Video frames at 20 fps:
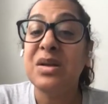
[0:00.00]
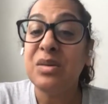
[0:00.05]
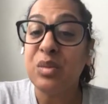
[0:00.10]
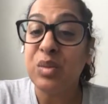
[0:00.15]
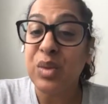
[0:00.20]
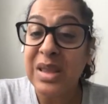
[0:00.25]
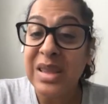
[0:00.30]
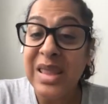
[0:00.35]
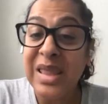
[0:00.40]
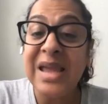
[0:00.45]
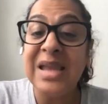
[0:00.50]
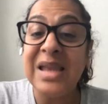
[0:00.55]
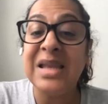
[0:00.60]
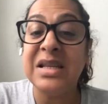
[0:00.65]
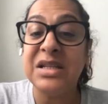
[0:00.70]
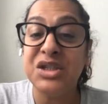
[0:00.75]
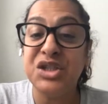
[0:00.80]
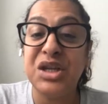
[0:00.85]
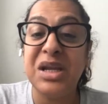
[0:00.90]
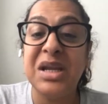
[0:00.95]

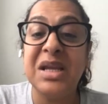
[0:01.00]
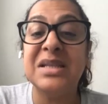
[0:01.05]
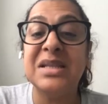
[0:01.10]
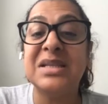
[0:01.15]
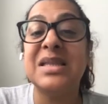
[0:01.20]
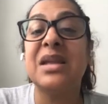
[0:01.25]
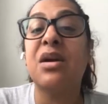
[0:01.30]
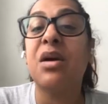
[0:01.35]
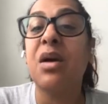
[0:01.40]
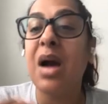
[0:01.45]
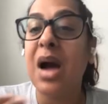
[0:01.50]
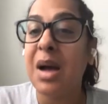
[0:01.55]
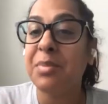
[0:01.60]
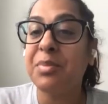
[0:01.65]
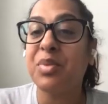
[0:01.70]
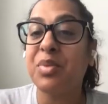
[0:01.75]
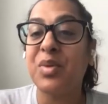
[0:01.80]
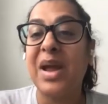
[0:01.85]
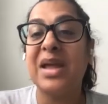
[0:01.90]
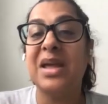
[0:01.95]
related genes that are
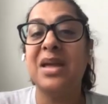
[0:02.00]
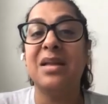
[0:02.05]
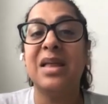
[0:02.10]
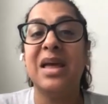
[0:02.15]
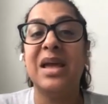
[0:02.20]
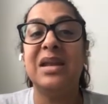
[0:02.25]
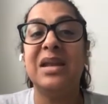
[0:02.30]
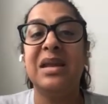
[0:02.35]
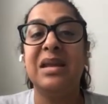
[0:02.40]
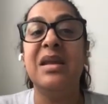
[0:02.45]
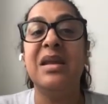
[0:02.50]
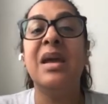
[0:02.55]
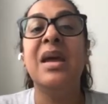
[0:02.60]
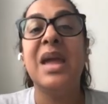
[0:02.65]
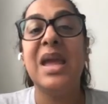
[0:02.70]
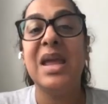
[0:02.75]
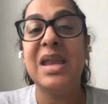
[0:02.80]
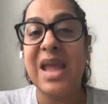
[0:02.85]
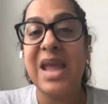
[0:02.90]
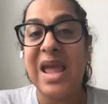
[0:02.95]
upregulated
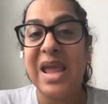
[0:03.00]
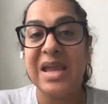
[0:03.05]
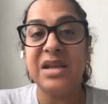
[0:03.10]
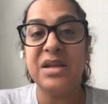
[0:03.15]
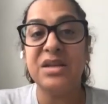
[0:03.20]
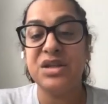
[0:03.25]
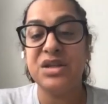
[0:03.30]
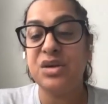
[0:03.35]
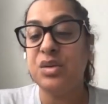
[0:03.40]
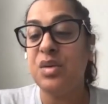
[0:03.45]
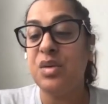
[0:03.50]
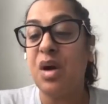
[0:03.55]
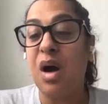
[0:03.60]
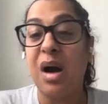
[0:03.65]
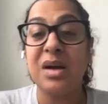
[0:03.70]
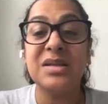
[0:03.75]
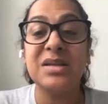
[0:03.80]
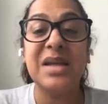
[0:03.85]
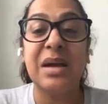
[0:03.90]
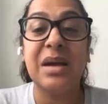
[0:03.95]
in ADA2
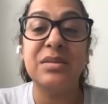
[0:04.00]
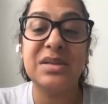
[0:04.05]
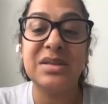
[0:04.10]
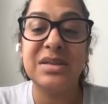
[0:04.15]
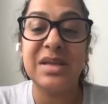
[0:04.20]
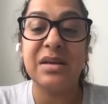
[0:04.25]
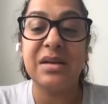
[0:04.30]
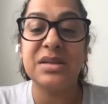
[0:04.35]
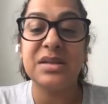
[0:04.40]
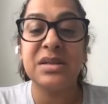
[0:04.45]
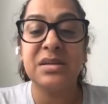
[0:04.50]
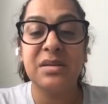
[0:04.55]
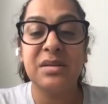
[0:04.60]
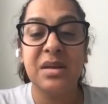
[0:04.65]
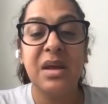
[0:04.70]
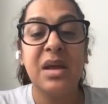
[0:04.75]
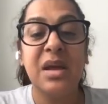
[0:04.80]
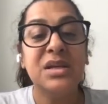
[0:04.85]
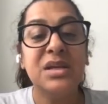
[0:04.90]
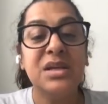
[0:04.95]
knockdown cells.
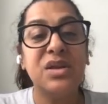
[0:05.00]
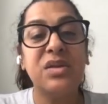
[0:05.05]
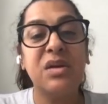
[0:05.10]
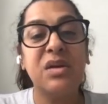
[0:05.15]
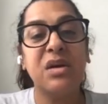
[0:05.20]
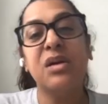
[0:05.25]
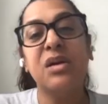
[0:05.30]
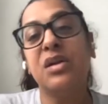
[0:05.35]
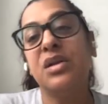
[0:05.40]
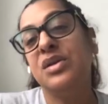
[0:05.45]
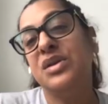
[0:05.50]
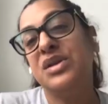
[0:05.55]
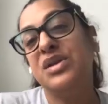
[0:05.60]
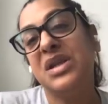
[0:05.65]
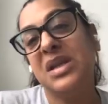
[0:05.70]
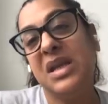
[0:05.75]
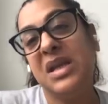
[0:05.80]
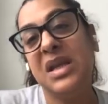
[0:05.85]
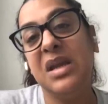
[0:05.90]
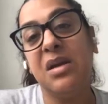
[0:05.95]
So the
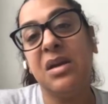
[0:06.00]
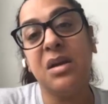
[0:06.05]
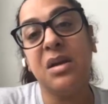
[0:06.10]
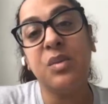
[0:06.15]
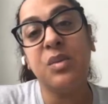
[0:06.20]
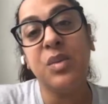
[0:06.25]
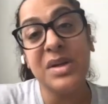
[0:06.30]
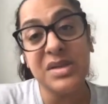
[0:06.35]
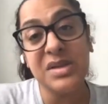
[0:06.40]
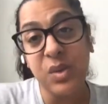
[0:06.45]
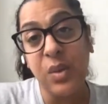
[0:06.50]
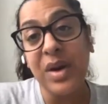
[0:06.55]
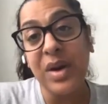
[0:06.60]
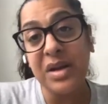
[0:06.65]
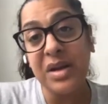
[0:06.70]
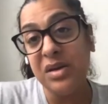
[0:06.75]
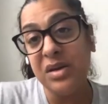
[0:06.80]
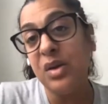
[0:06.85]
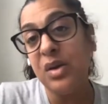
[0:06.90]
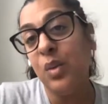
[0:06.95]
conclusion here was quite
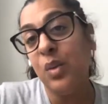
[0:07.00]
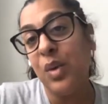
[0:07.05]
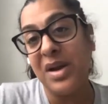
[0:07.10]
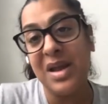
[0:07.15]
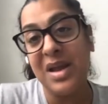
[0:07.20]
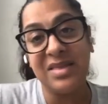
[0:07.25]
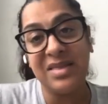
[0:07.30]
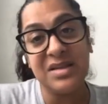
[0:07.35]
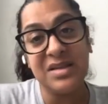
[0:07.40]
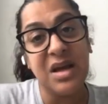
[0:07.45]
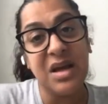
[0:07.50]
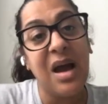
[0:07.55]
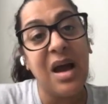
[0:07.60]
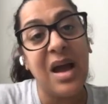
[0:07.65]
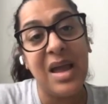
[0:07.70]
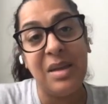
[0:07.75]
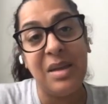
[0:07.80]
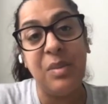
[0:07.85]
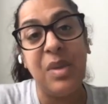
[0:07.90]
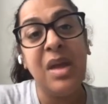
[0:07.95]
a new one at the
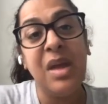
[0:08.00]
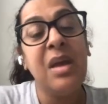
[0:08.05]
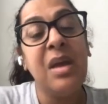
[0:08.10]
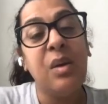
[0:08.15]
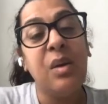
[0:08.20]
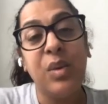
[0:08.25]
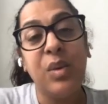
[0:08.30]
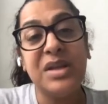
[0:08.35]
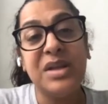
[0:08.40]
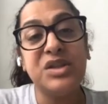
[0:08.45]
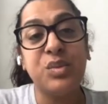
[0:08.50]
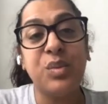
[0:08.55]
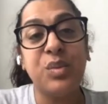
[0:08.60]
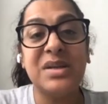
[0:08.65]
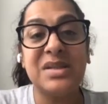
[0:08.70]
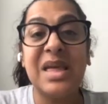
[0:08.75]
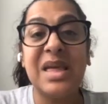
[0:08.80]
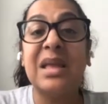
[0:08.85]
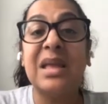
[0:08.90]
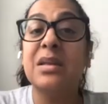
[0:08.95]
time, which
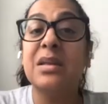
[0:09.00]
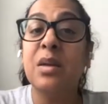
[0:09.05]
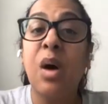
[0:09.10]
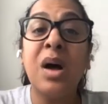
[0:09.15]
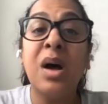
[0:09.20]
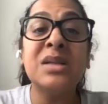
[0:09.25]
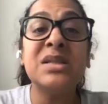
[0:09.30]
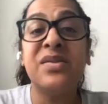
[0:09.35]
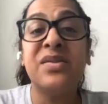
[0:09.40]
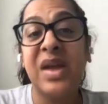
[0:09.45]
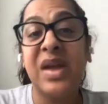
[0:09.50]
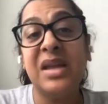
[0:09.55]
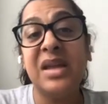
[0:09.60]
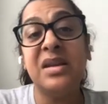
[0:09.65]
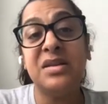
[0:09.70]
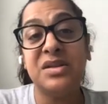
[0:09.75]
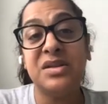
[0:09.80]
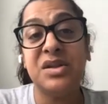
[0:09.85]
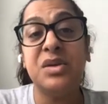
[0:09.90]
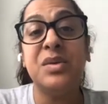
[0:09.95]
was that loss of
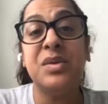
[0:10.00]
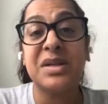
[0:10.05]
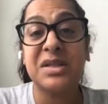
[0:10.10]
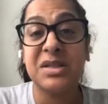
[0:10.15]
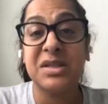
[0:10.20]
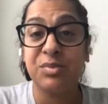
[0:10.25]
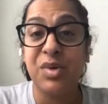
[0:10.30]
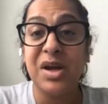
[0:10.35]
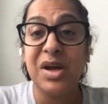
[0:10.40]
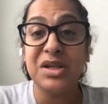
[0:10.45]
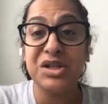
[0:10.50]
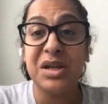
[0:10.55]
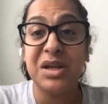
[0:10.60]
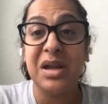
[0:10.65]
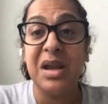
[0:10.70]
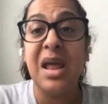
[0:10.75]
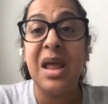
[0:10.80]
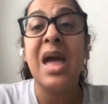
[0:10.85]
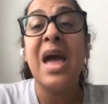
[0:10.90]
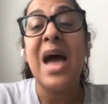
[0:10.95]
ADA2
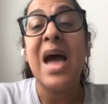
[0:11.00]
expression